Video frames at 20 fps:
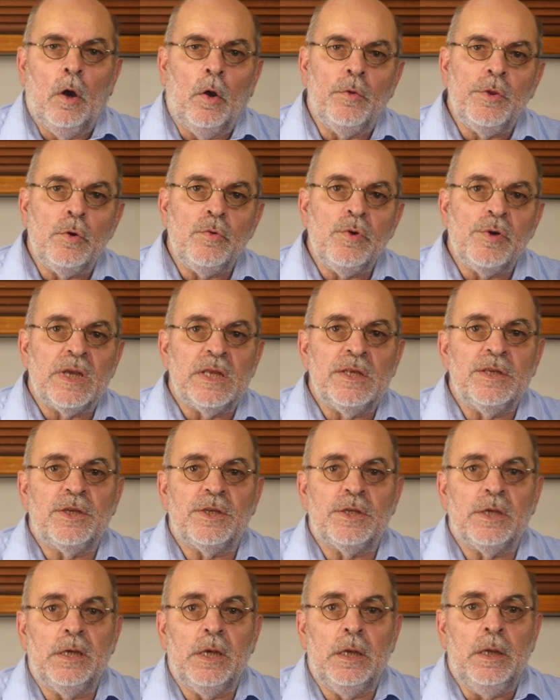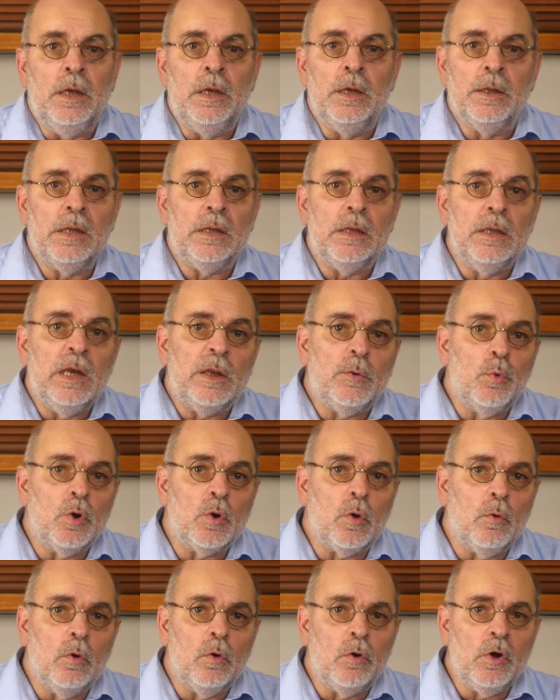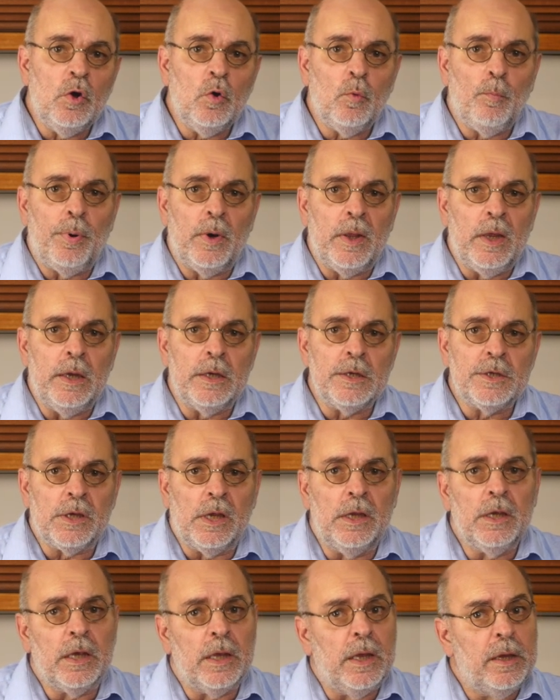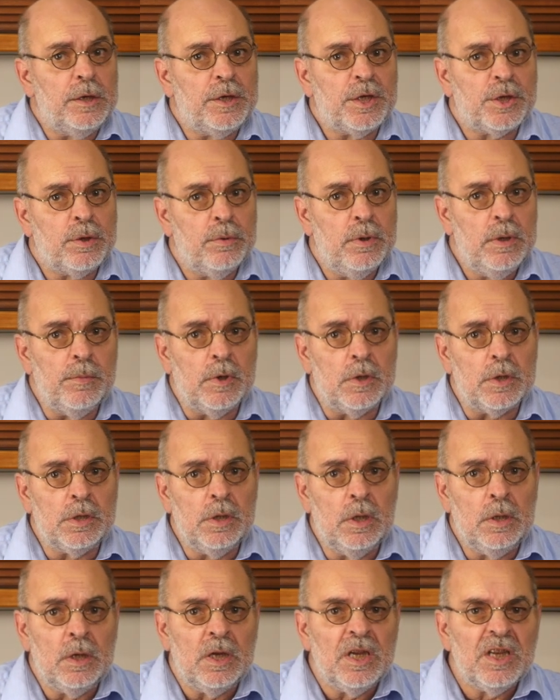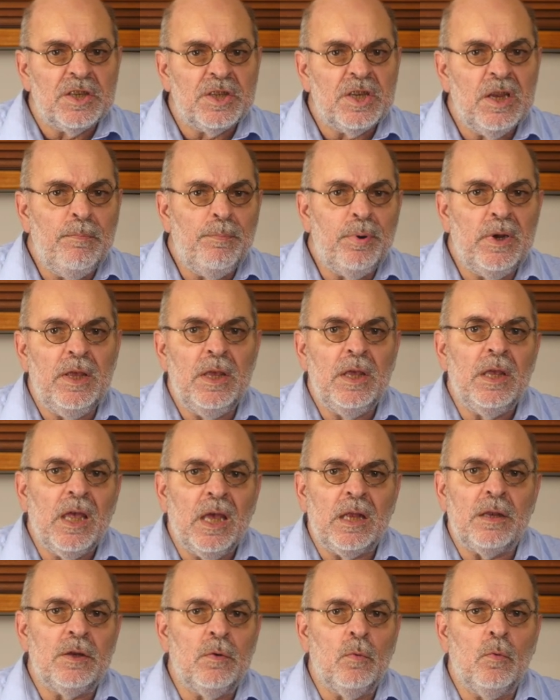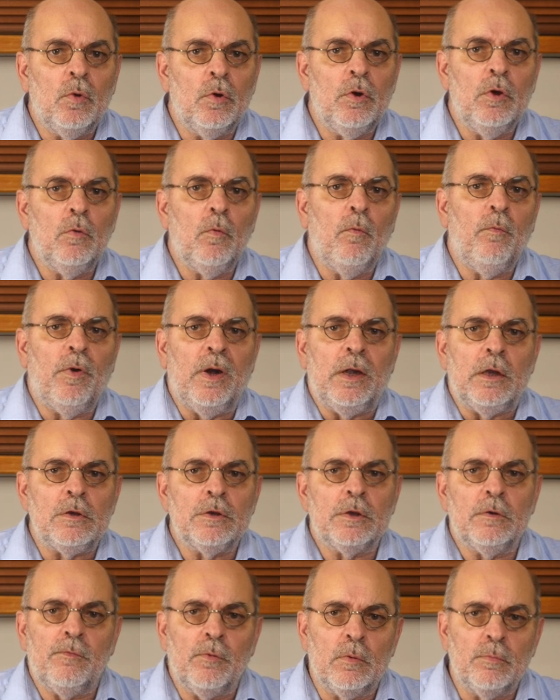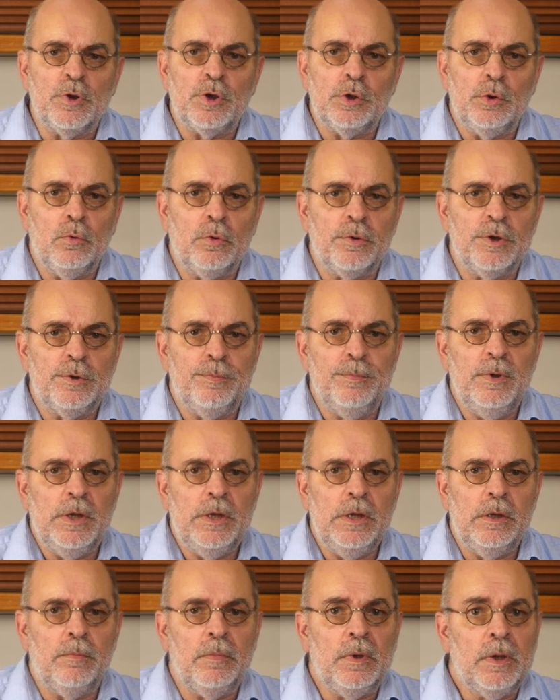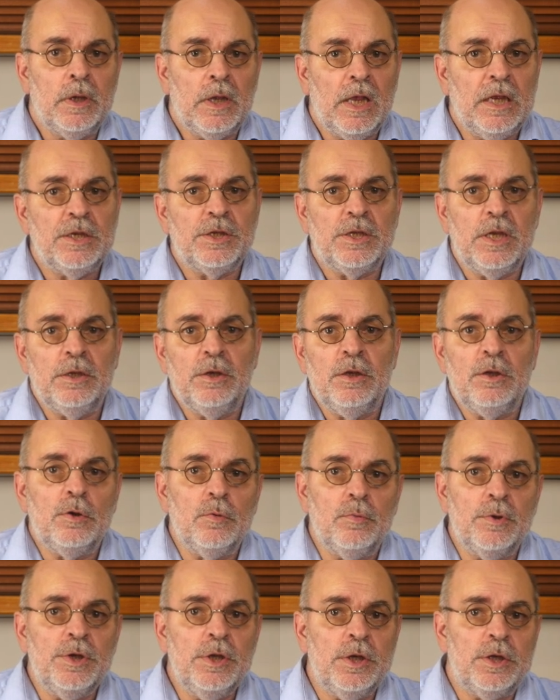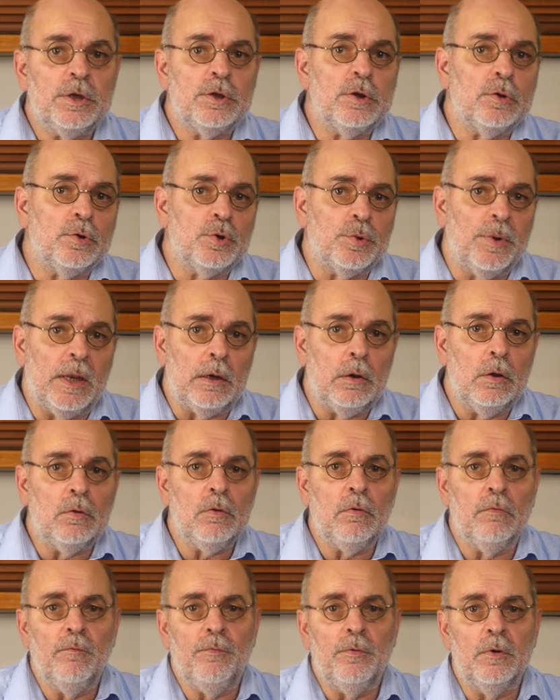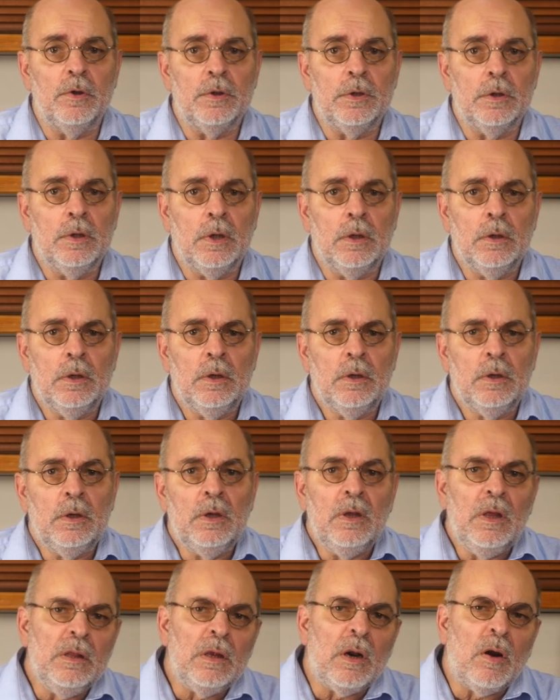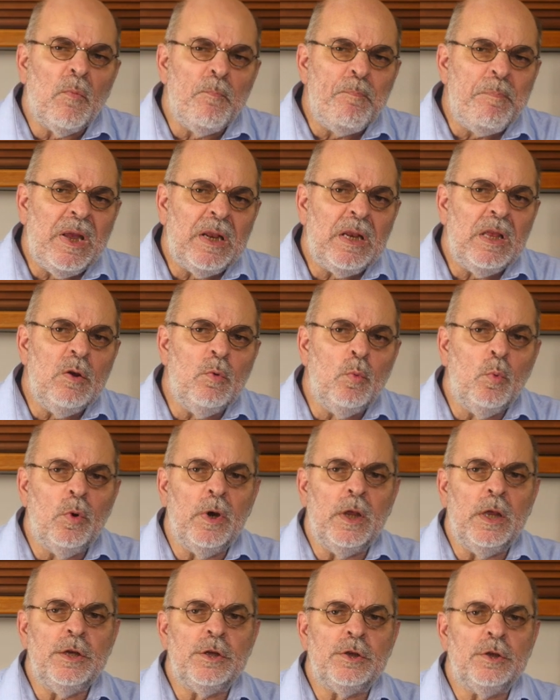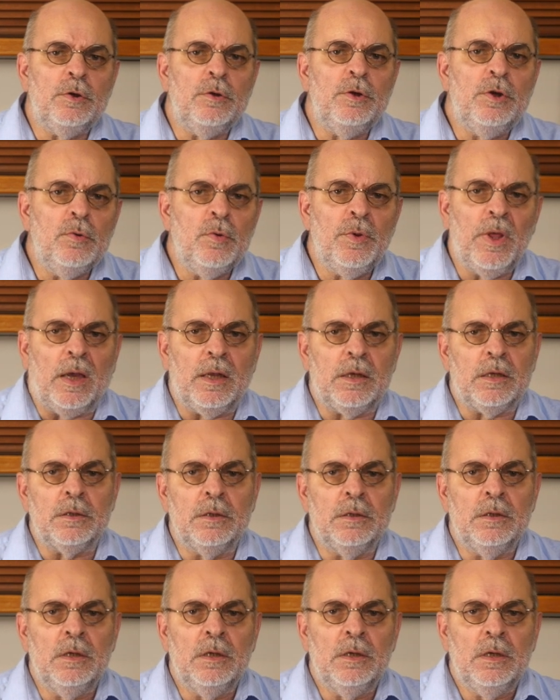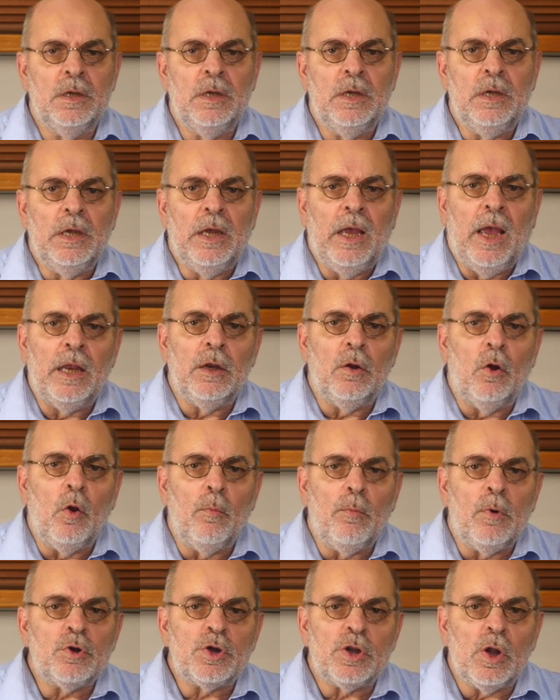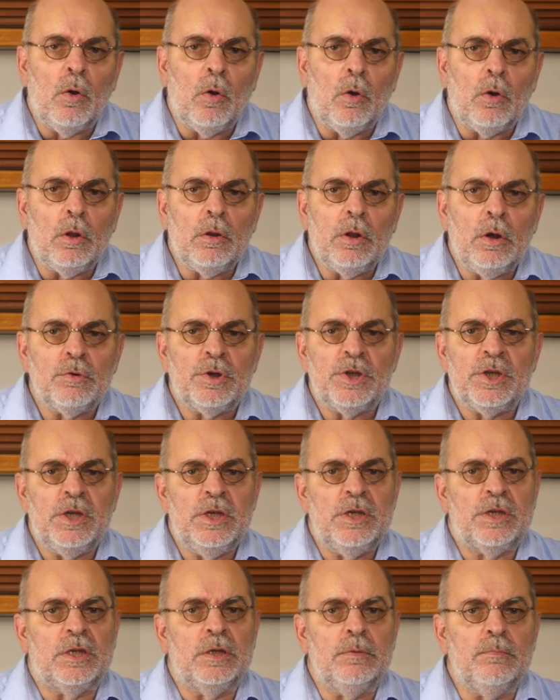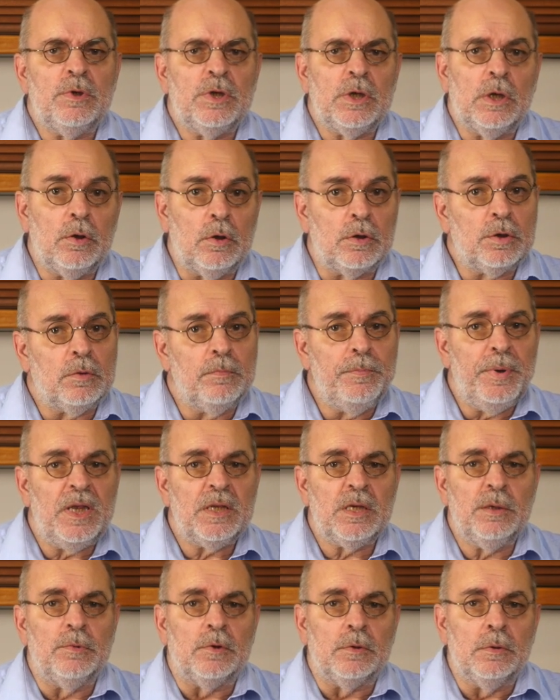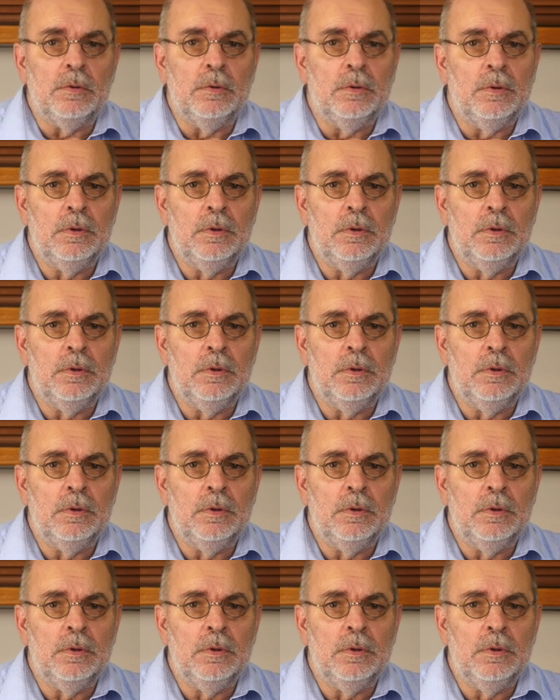Although you can say that network audio players, aka streamers, simply get audio files from a storage medium and send it to a digital to analog converter, there are many ways to do that, and almost all those systems are not compatible.